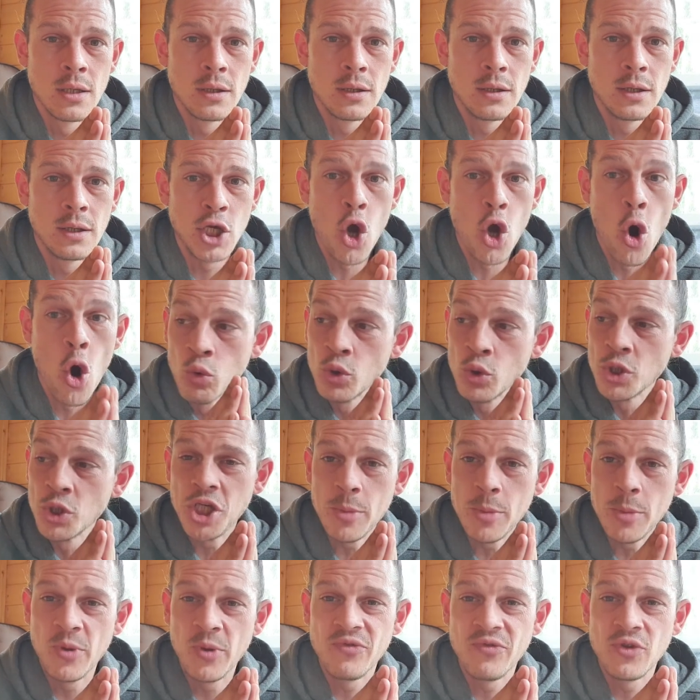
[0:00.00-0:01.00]
The
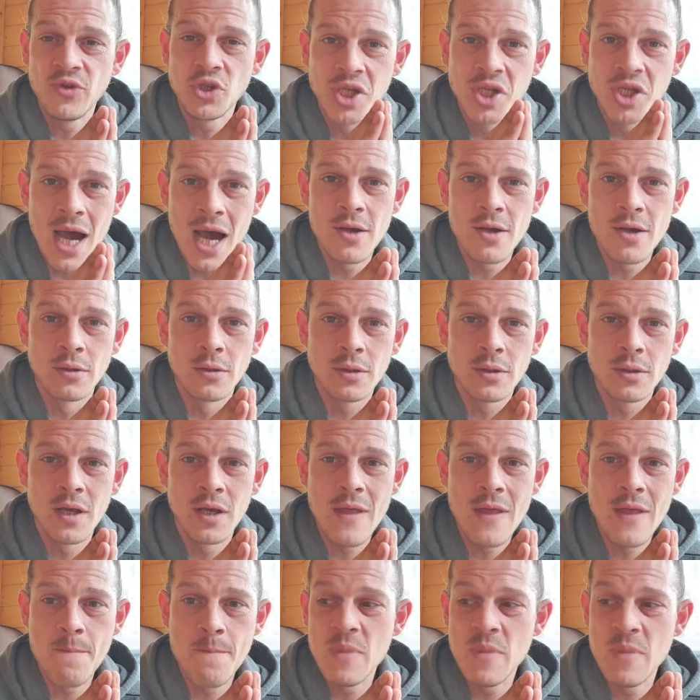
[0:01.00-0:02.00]
ownership of the child can
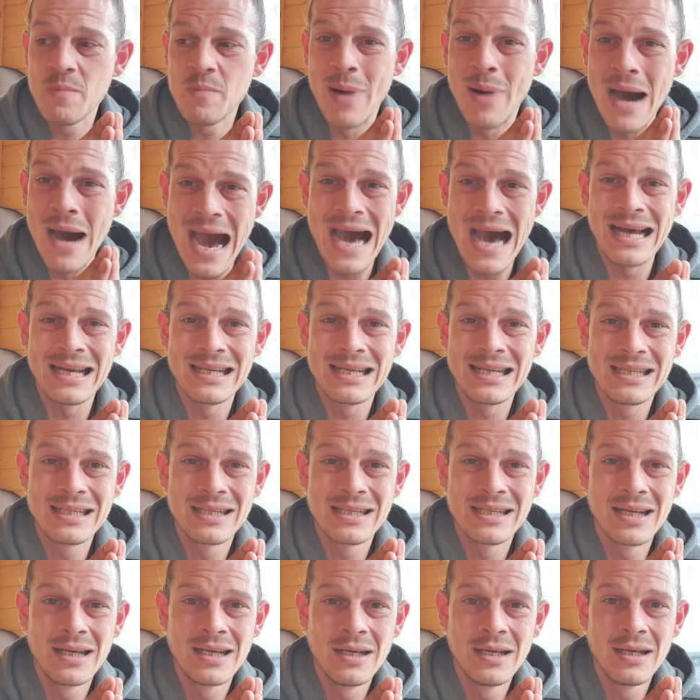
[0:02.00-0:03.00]
then be
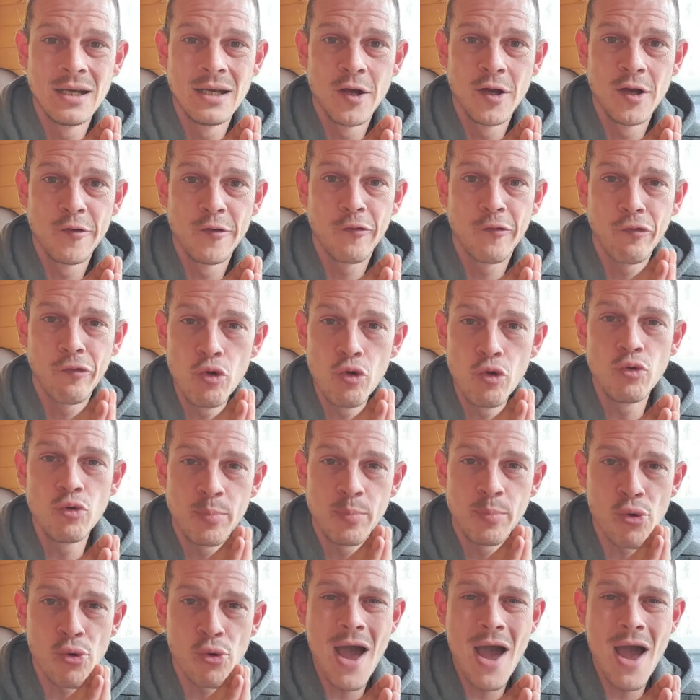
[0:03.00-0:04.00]
passed through the
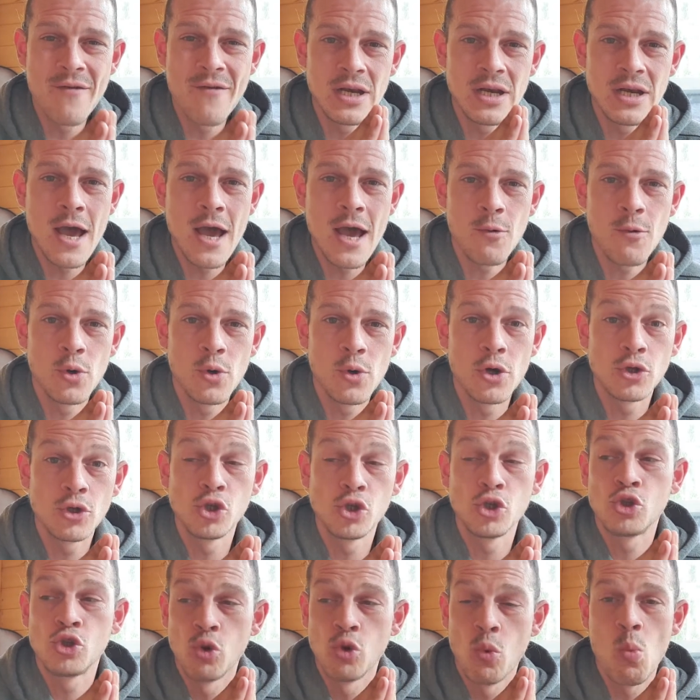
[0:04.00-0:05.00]
private network
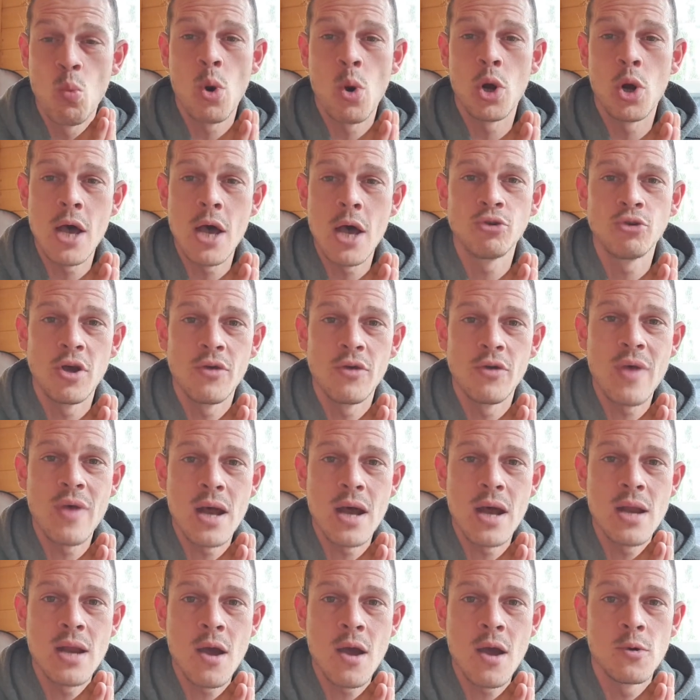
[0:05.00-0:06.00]
to someone else on
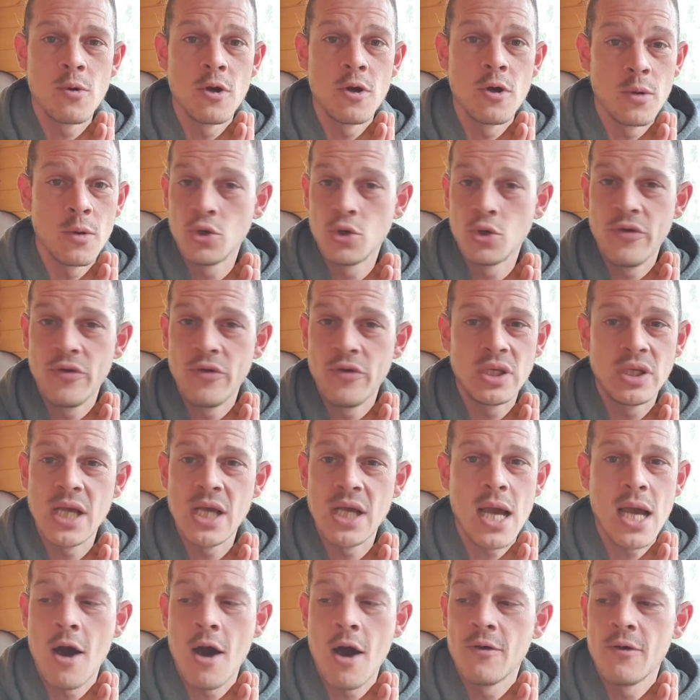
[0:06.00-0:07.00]
that network. You don't even
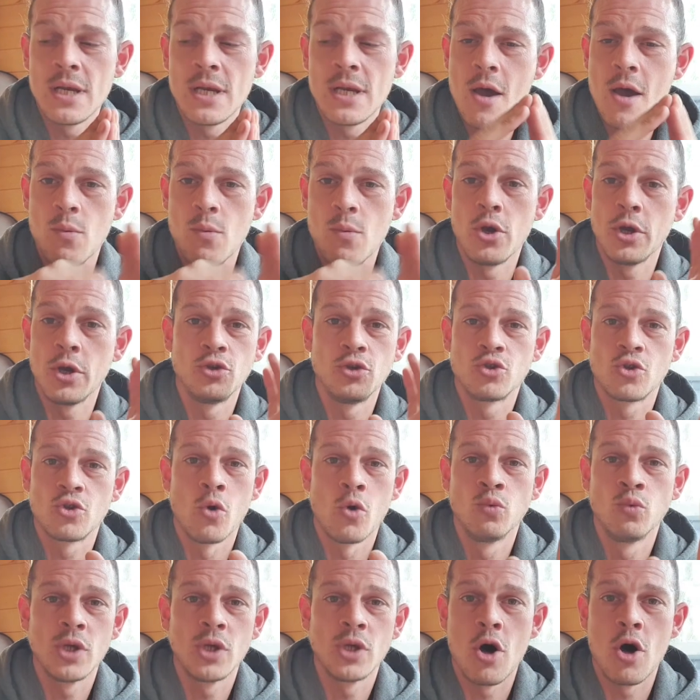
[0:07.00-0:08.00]
take it out of the network, he just
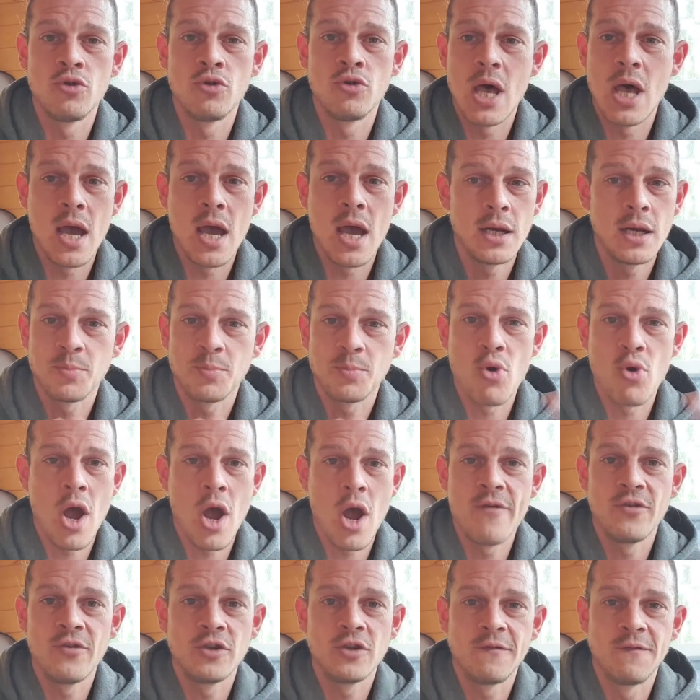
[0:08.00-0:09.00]
owns it on there and it's
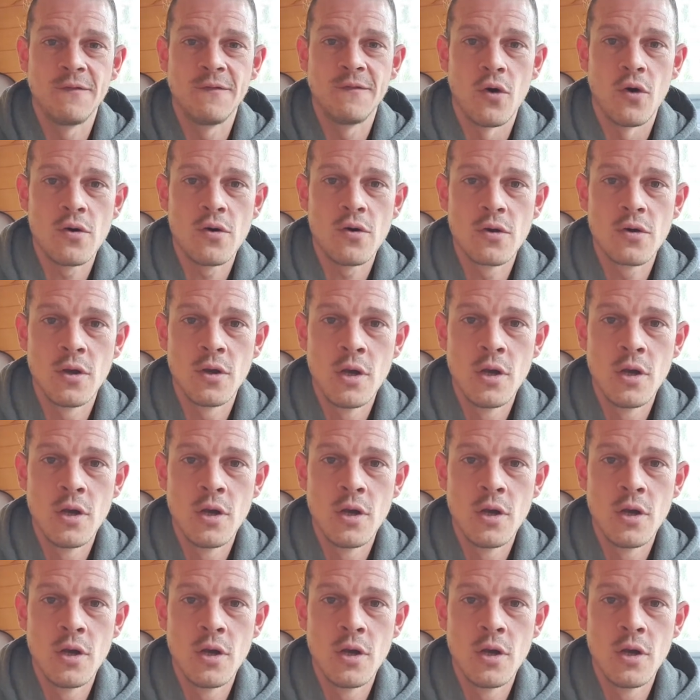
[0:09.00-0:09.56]
private as fuck.